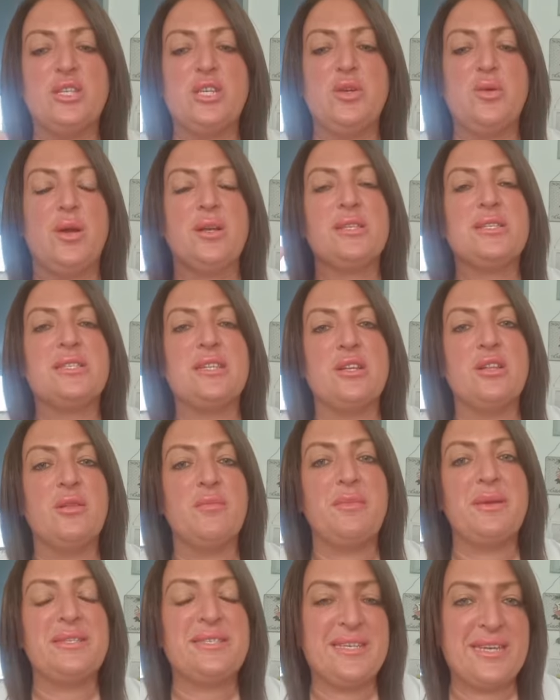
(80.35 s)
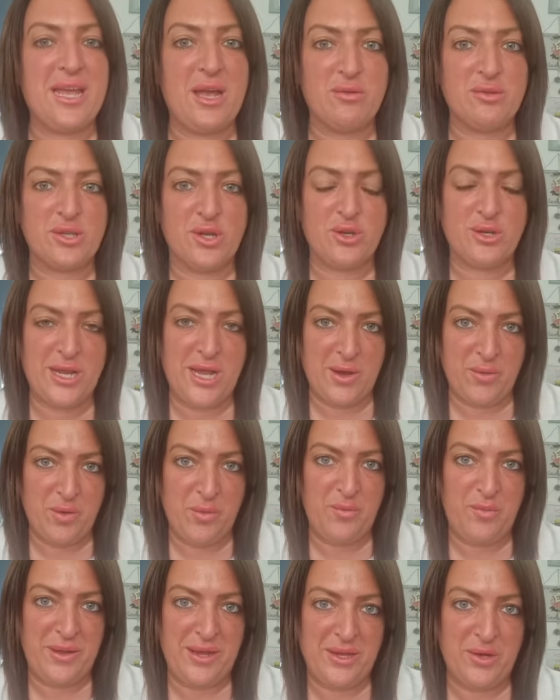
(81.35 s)
you are still missing out on
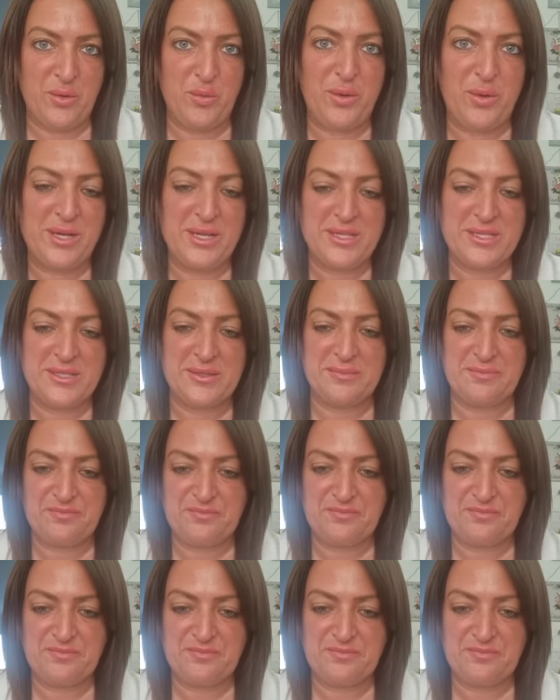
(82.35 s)
our big winners